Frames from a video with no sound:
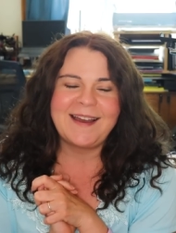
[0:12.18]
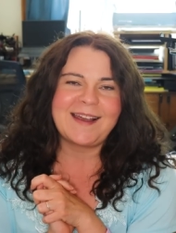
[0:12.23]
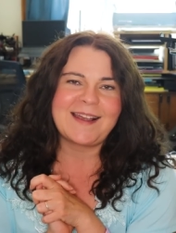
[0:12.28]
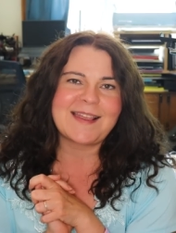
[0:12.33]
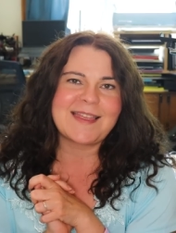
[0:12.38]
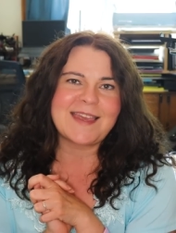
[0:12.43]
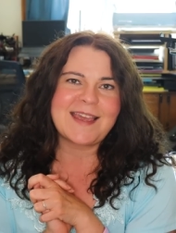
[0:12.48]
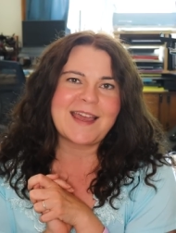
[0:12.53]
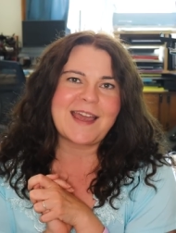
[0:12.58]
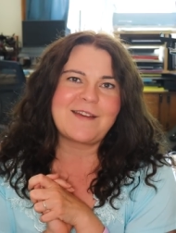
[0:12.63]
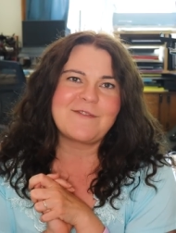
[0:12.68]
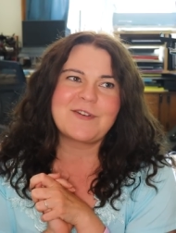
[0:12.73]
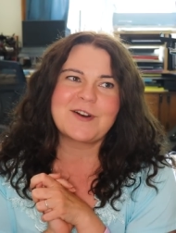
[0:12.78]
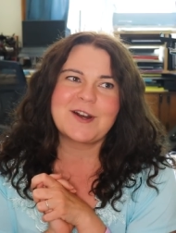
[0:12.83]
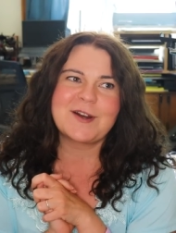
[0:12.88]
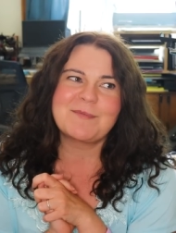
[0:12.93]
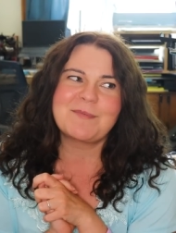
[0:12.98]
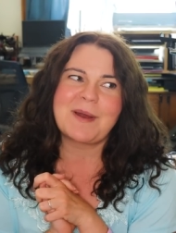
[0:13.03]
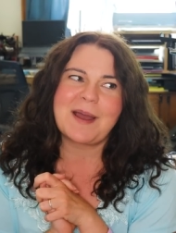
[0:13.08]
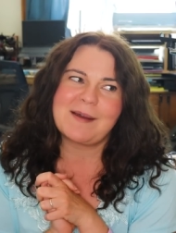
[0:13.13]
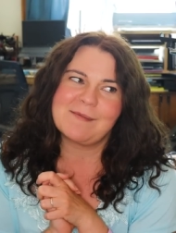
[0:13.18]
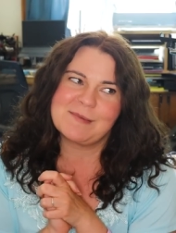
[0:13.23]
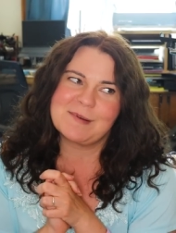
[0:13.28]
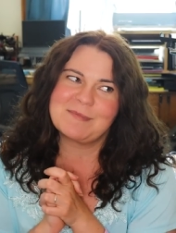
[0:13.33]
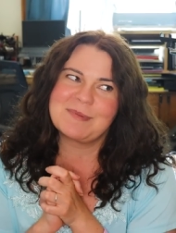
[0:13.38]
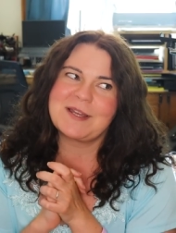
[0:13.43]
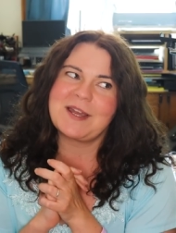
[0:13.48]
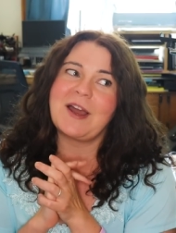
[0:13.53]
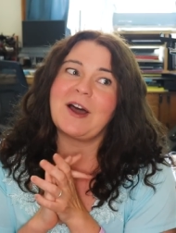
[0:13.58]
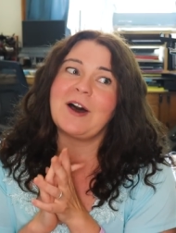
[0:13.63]
I think I've heard
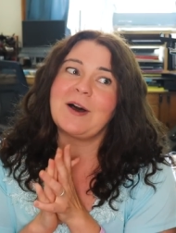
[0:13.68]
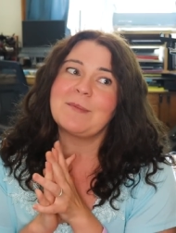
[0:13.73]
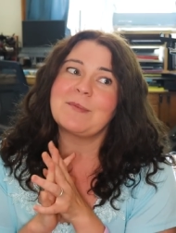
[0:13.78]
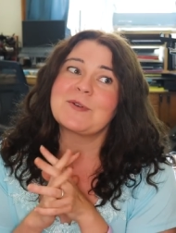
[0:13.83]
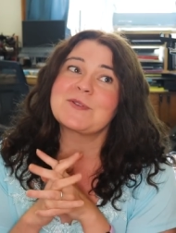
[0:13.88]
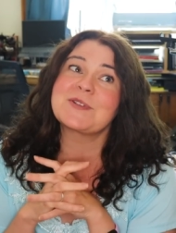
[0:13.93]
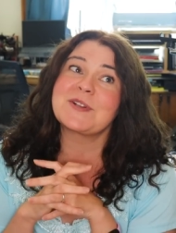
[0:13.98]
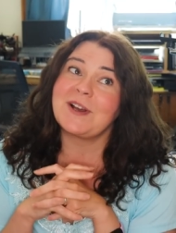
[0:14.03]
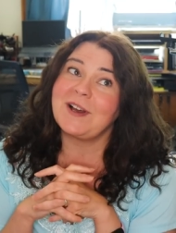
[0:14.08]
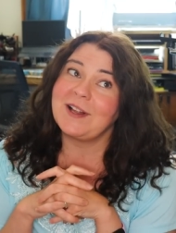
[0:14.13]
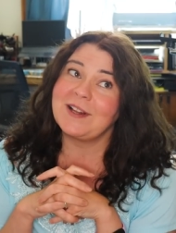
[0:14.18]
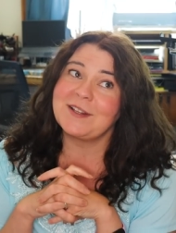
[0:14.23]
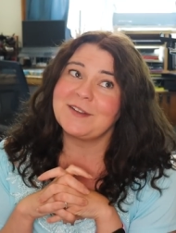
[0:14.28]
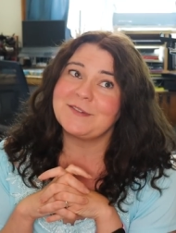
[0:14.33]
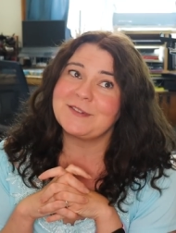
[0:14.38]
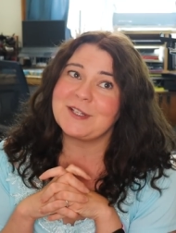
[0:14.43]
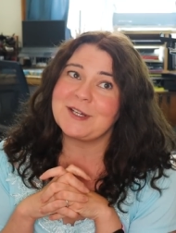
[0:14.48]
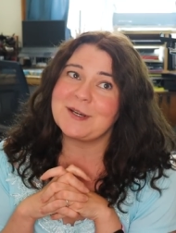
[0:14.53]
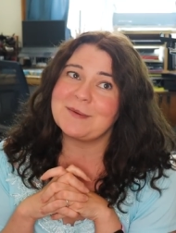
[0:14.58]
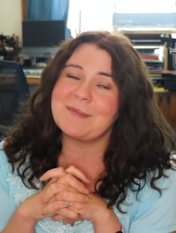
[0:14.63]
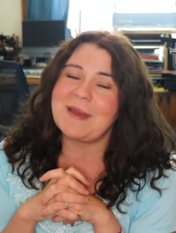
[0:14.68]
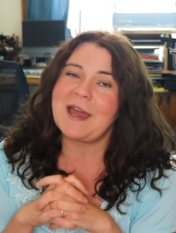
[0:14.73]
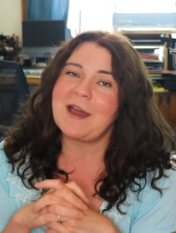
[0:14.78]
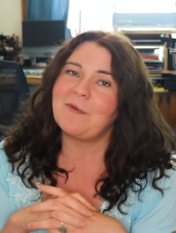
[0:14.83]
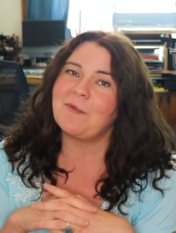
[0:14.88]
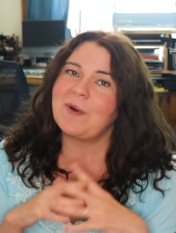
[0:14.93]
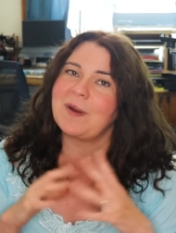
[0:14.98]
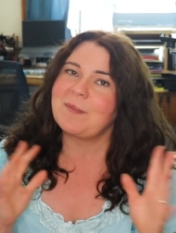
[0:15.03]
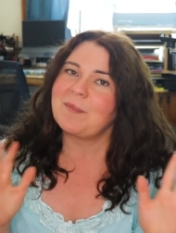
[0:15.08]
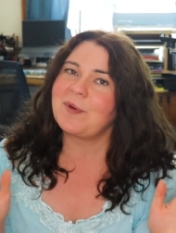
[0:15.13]
probably almost all of them
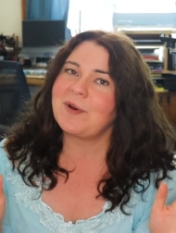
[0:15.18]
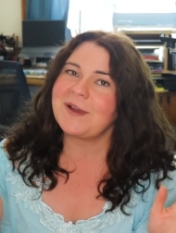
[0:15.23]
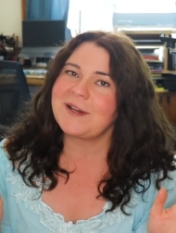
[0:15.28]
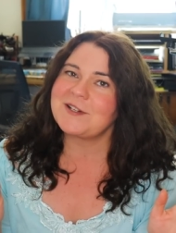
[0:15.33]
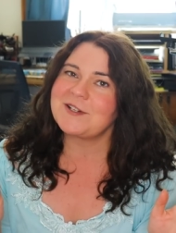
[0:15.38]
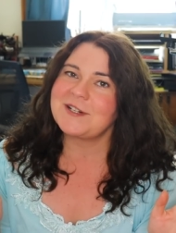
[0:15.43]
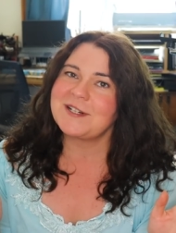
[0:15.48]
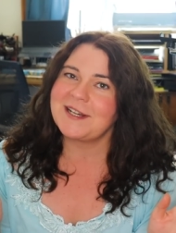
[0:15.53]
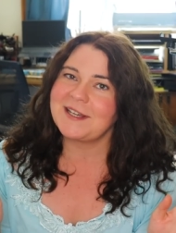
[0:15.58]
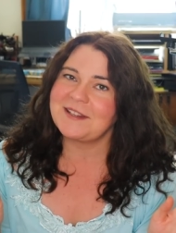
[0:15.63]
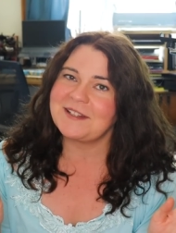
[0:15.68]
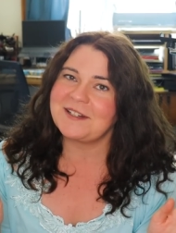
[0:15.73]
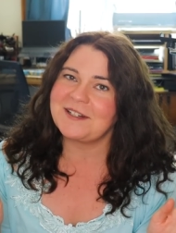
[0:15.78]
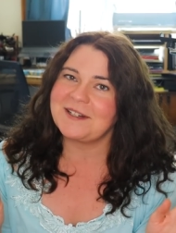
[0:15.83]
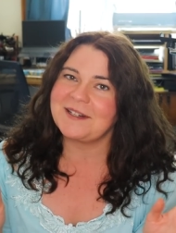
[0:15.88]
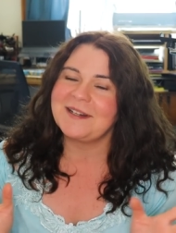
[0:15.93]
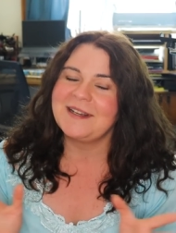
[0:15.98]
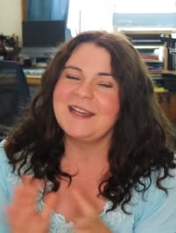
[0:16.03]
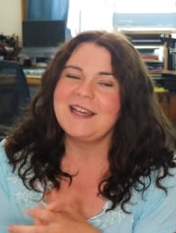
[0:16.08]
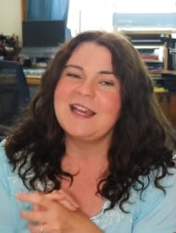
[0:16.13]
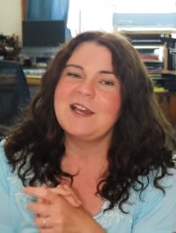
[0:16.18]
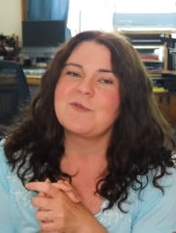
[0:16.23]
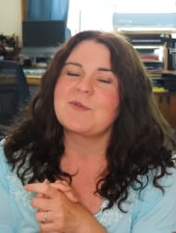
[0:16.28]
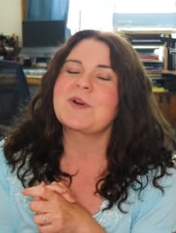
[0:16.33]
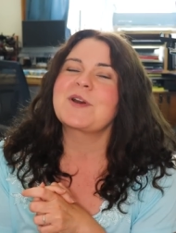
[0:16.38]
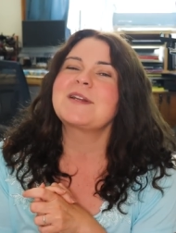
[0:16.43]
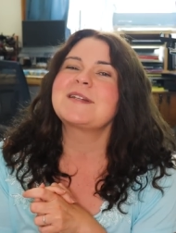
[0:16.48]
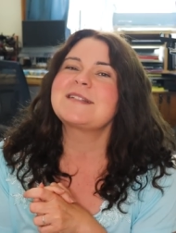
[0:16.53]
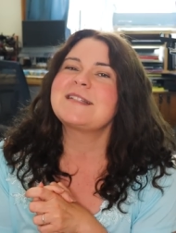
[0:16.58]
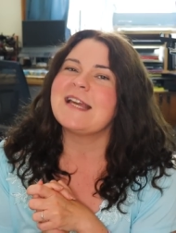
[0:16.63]
at one point or another.
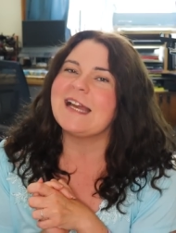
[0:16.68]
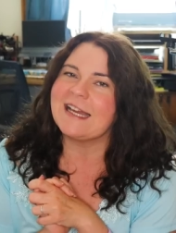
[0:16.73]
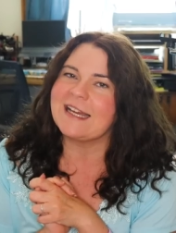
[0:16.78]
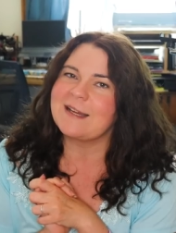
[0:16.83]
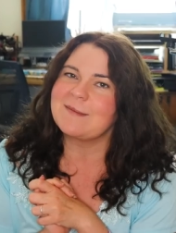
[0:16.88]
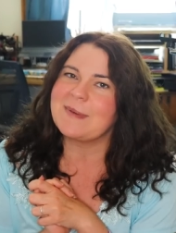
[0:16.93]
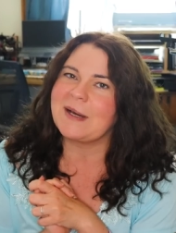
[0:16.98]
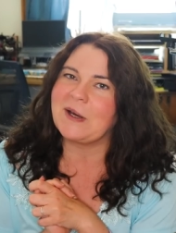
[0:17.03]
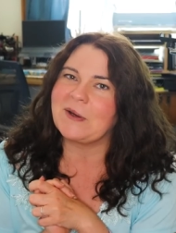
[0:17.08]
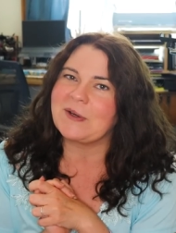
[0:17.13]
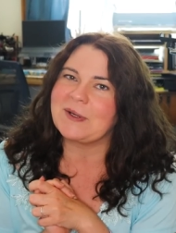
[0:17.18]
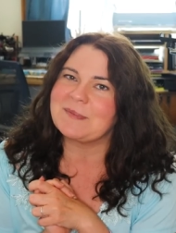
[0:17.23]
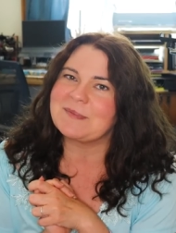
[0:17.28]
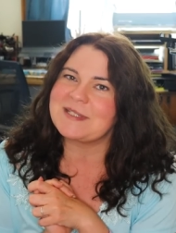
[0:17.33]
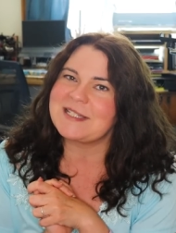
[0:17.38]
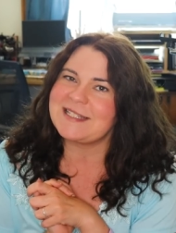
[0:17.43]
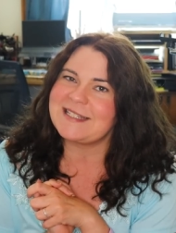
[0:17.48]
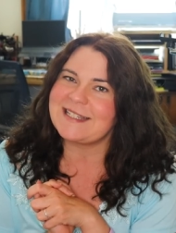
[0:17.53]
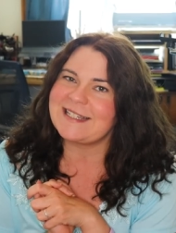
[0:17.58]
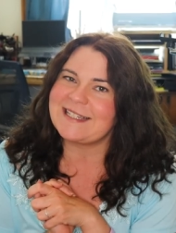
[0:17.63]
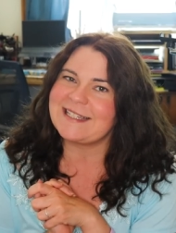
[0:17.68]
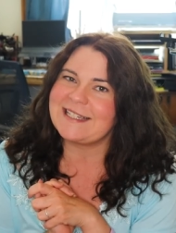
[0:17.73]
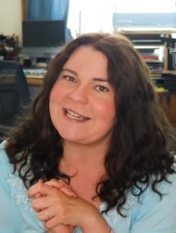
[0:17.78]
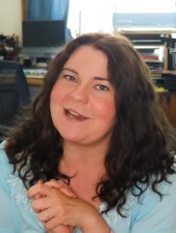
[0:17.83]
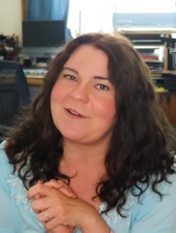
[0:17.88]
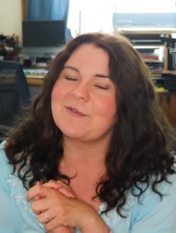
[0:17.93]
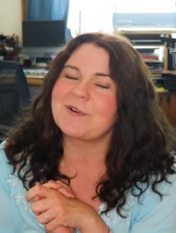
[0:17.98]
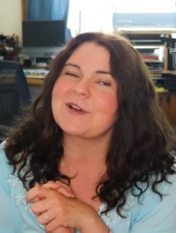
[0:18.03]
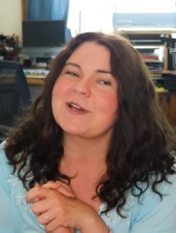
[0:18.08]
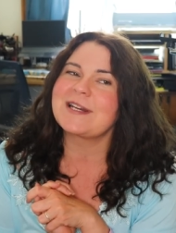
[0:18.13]
We're going to talk about them today,
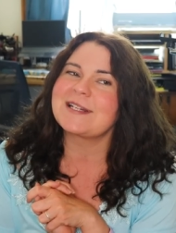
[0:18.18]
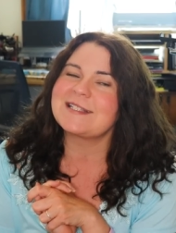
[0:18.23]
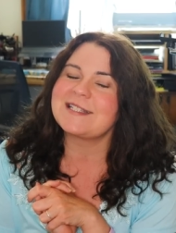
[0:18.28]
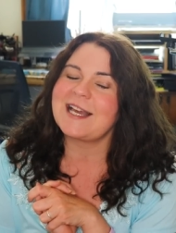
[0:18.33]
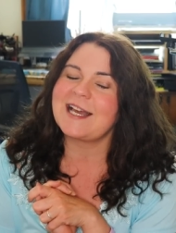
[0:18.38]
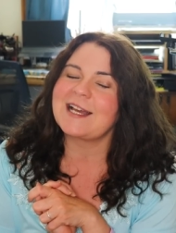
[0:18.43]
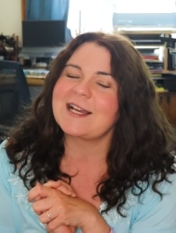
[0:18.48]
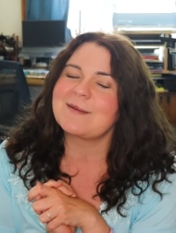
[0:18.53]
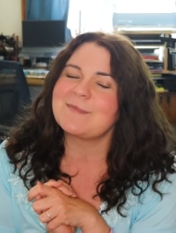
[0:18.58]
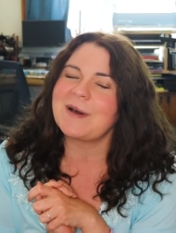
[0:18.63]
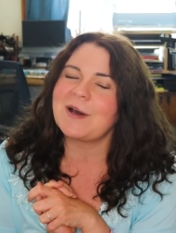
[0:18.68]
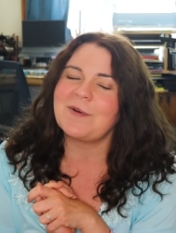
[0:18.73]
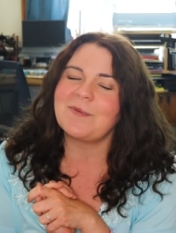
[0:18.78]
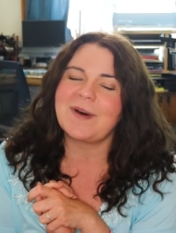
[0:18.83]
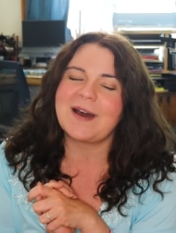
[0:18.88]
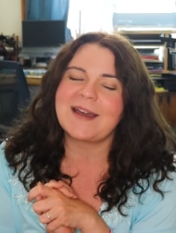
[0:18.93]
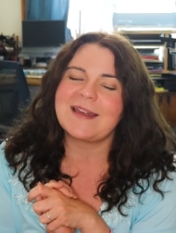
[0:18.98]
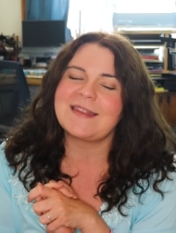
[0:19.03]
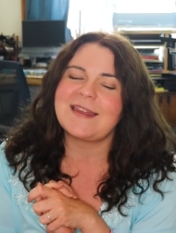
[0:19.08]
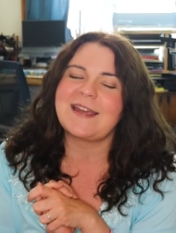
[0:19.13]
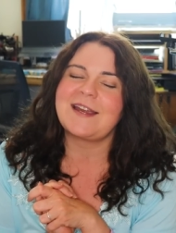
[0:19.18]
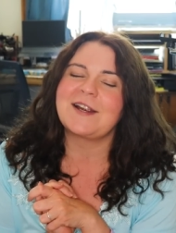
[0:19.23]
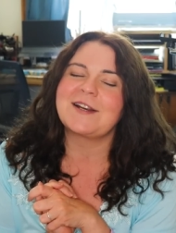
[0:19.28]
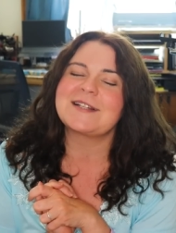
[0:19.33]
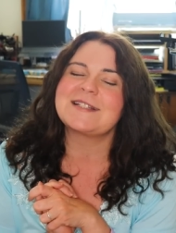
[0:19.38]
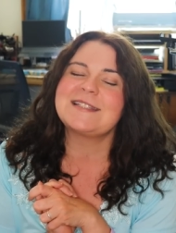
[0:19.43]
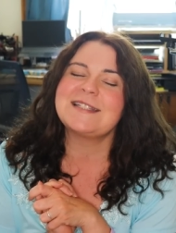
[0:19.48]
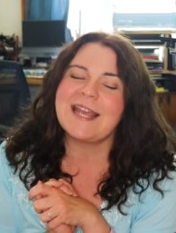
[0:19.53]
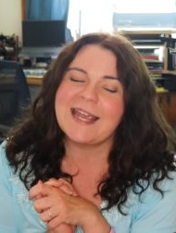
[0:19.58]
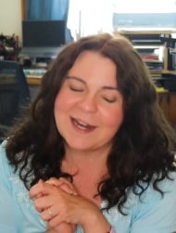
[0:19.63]
and we're going to talk about why they are
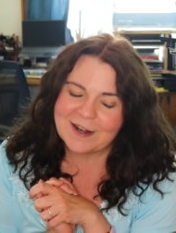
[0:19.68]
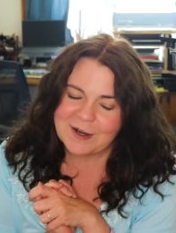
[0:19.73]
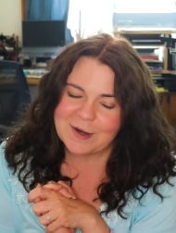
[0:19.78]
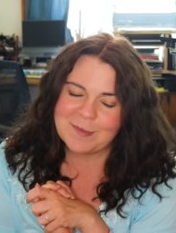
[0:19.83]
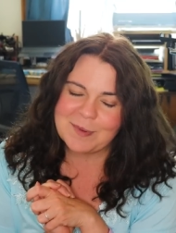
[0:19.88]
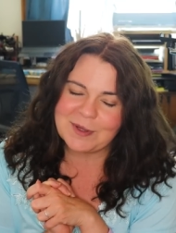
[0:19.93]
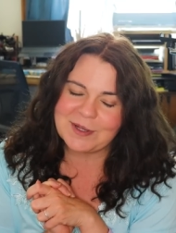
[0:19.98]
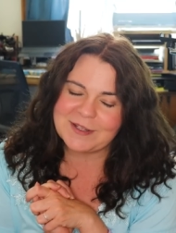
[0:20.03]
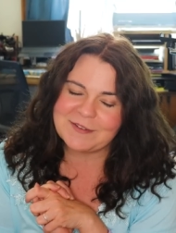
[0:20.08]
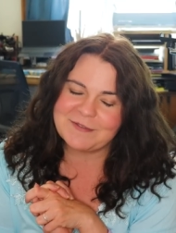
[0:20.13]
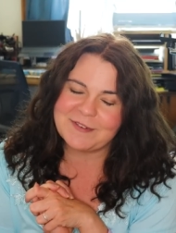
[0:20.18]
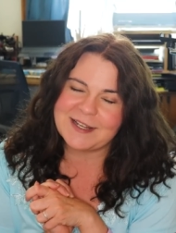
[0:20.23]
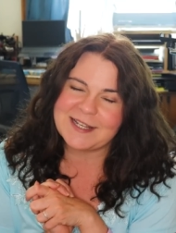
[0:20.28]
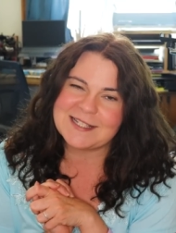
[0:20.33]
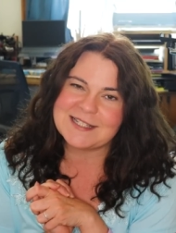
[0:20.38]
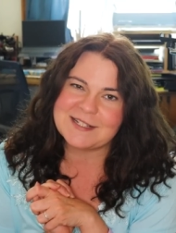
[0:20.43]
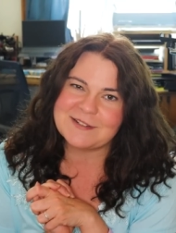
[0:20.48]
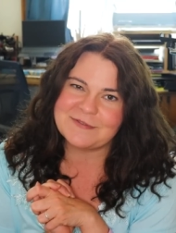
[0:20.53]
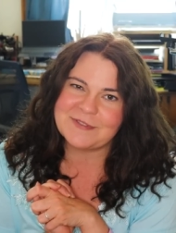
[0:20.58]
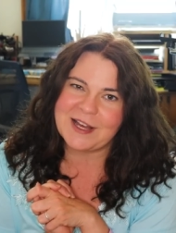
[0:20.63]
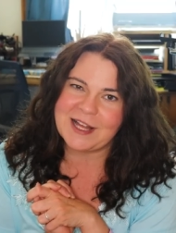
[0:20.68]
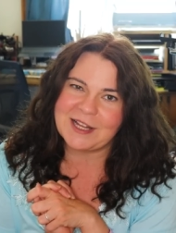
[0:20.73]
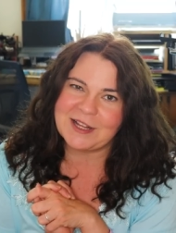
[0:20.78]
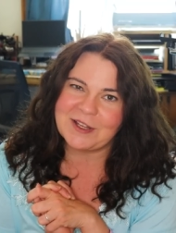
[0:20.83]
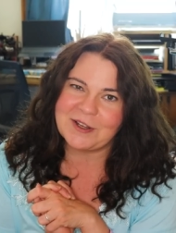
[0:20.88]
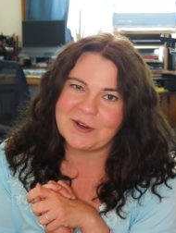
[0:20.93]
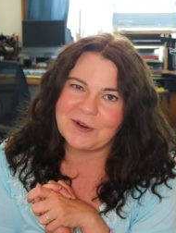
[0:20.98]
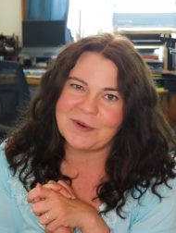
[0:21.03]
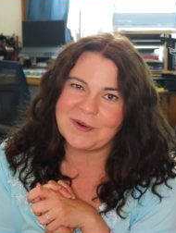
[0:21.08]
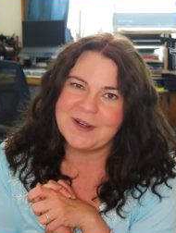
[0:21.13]
terrible advice to
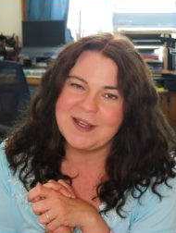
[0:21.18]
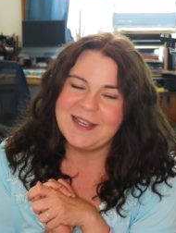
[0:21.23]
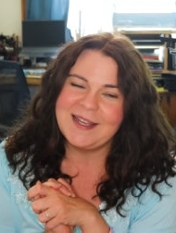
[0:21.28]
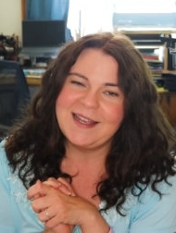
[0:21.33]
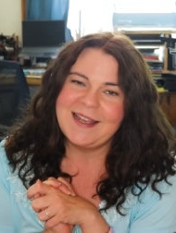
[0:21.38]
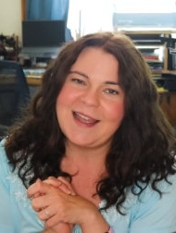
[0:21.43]
follow,